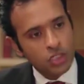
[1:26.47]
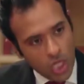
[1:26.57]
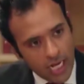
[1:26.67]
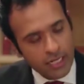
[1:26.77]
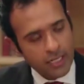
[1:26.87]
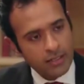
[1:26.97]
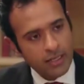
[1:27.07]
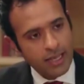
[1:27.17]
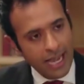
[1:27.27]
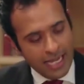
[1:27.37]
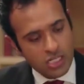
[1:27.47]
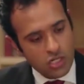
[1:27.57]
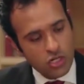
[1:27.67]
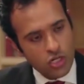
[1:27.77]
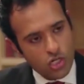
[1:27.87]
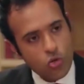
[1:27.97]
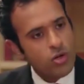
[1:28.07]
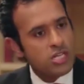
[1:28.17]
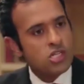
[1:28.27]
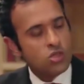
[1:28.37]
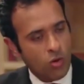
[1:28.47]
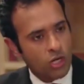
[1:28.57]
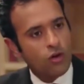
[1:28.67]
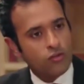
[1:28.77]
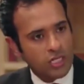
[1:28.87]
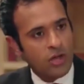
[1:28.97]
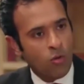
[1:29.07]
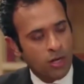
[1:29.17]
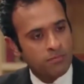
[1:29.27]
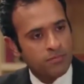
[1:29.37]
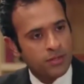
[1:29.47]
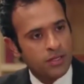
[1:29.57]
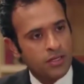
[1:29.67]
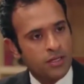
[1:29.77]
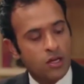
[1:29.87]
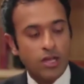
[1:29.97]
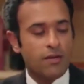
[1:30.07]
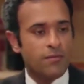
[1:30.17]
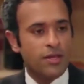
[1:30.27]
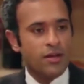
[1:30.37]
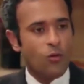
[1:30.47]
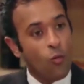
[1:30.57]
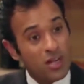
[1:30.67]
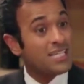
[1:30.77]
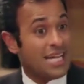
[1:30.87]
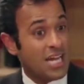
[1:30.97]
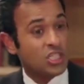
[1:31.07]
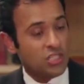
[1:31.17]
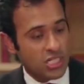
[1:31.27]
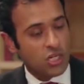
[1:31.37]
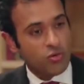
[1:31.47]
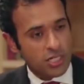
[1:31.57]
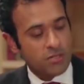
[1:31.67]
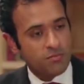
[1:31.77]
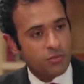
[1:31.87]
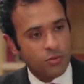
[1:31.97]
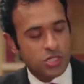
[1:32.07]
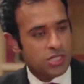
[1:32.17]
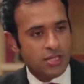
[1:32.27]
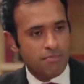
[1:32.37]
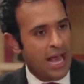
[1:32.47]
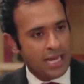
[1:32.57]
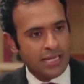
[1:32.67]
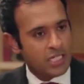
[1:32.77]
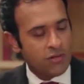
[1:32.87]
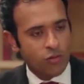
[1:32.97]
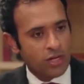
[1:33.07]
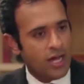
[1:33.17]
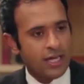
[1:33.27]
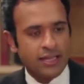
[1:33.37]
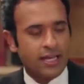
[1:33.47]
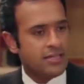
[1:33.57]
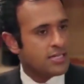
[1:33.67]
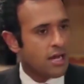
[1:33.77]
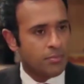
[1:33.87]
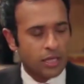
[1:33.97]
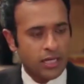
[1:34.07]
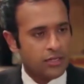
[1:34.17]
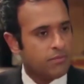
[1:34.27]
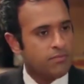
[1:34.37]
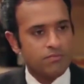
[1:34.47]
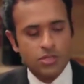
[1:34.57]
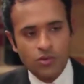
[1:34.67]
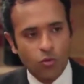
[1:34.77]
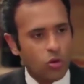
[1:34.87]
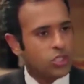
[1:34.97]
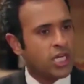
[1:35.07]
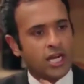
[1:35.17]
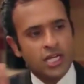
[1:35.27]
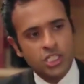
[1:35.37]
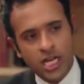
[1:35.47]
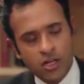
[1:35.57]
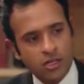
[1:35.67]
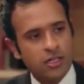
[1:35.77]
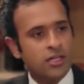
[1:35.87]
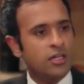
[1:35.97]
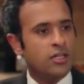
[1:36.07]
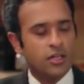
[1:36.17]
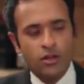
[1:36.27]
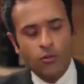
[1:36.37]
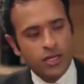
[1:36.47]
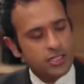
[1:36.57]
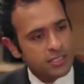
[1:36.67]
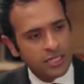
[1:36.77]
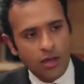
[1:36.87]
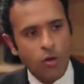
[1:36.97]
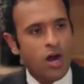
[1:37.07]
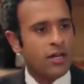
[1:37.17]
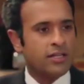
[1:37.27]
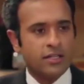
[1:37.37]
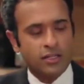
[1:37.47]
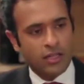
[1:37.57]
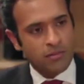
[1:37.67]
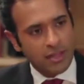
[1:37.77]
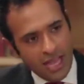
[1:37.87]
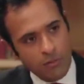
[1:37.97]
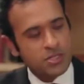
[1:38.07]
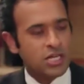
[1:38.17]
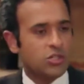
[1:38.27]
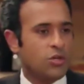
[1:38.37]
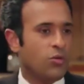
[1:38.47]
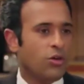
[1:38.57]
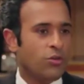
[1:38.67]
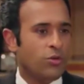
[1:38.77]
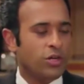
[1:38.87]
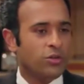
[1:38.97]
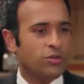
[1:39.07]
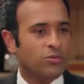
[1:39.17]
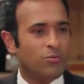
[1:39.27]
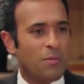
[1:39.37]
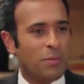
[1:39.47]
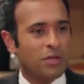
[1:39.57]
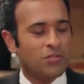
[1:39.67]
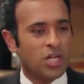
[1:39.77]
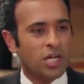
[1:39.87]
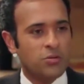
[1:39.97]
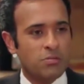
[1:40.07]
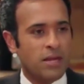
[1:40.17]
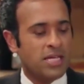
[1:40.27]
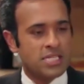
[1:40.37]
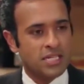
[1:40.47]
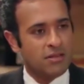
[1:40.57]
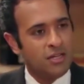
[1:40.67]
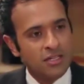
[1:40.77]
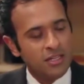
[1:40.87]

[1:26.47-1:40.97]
China has two reasons to want to go for Taiwan. Okay. One is a nationalistic reason, which is that back in 1949, they had this complicated civil war. Chiang Kai-shek, yeah, yeah. you know, went to Taiwan and claimed that that was actually where the real Republic of China was based. And